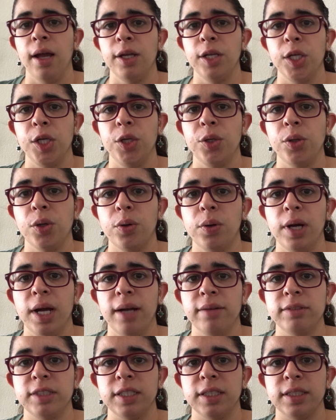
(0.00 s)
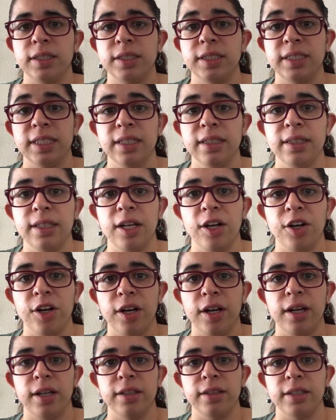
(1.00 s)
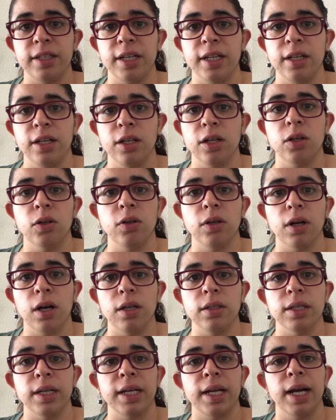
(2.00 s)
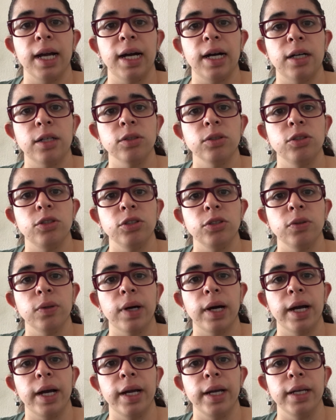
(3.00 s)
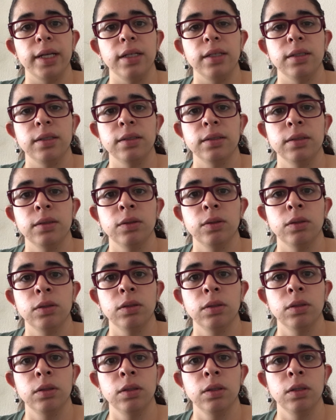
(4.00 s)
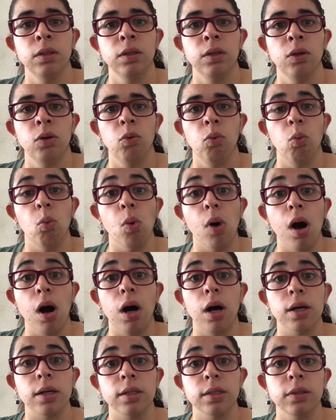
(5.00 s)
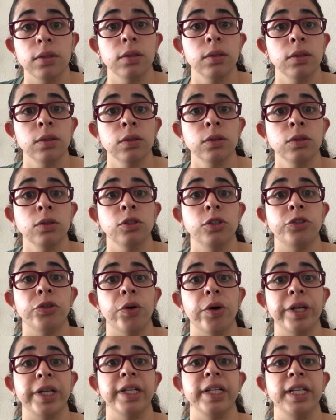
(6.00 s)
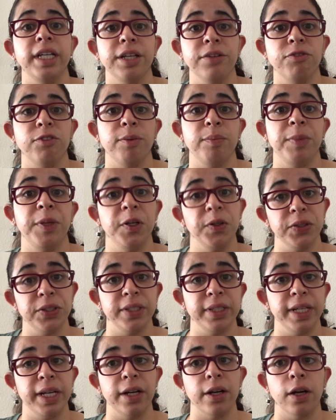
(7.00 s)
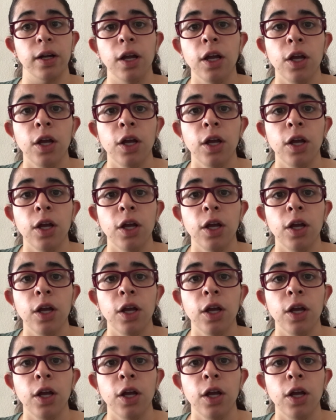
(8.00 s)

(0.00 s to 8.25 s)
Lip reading: You don't have to sit there and think, oh God, like how do I walk so I can get from here to there.